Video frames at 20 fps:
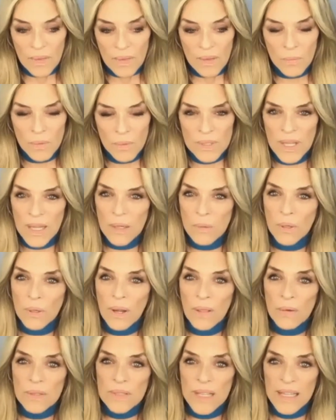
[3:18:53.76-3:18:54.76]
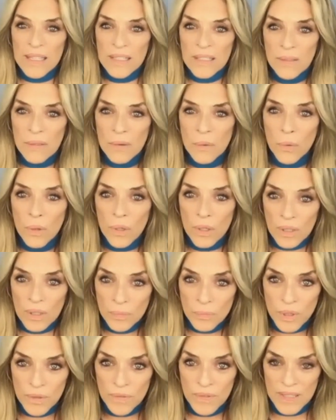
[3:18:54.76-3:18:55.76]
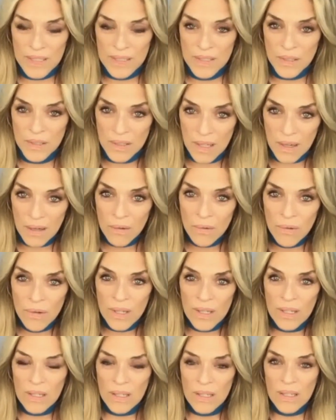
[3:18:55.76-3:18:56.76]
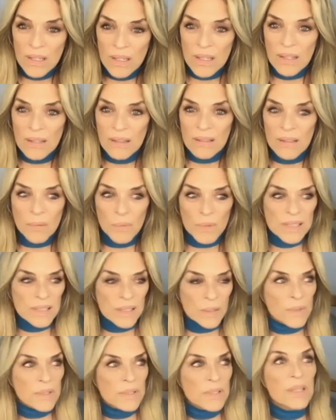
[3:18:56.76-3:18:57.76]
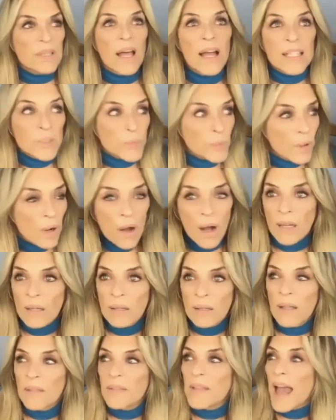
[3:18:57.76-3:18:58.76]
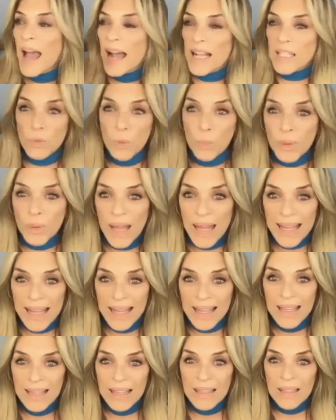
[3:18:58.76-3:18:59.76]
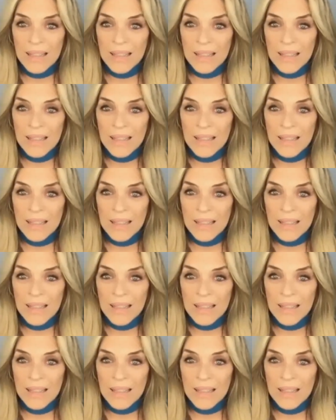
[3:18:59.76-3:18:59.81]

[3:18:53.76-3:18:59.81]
It was like one of those end of the world movies, you know? There was the lights were on and the ads were playing,